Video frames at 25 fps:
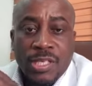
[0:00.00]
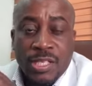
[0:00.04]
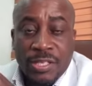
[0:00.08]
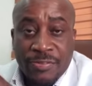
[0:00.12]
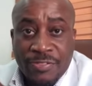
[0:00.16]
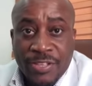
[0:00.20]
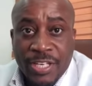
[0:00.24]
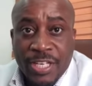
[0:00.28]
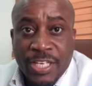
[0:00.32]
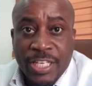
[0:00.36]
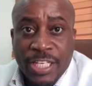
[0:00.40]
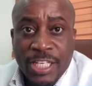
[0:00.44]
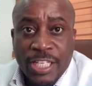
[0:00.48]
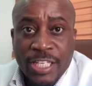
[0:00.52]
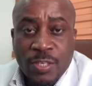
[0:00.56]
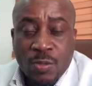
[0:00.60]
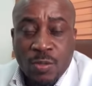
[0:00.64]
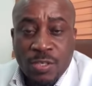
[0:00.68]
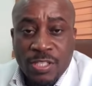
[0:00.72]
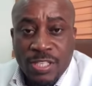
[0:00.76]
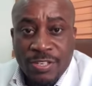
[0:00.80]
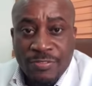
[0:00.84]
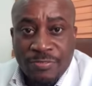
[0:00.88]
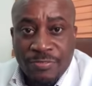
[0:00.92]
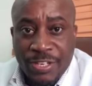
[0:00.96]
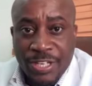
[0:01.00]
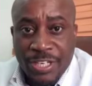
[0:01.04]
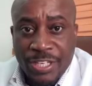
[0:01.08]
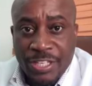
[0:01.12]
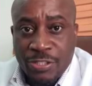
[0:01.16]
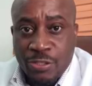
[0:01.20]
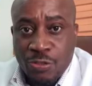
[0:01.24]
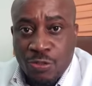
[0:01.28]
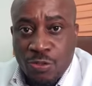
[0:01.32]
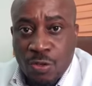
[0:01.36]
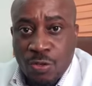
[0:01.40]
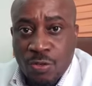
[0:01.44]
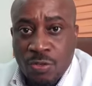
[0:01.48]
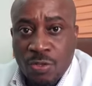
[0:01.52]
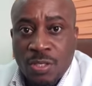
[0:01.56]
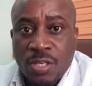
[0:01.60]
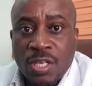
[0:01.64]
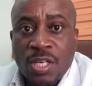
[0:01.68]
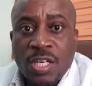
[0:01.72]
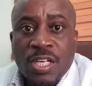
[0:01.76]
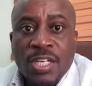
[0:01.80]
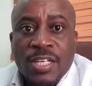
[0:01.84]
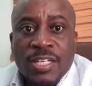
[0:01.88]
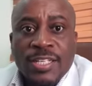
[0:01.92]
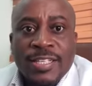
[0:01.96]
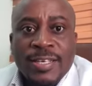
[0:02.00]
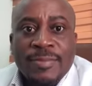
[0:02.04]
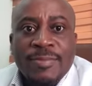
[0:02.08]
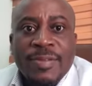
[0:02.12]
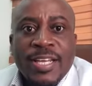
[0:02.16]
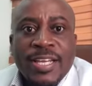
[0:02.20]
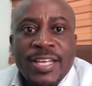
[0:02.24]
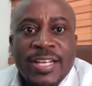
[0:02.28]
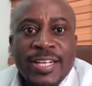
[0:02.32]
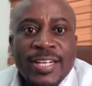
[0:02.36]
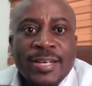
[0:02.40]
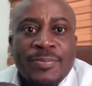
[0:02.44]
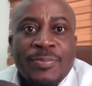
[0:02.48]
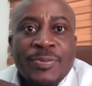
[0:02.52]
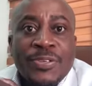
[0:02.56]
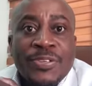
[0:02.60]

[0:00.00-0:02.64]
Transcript: If the healing wasn't very strong, they may end up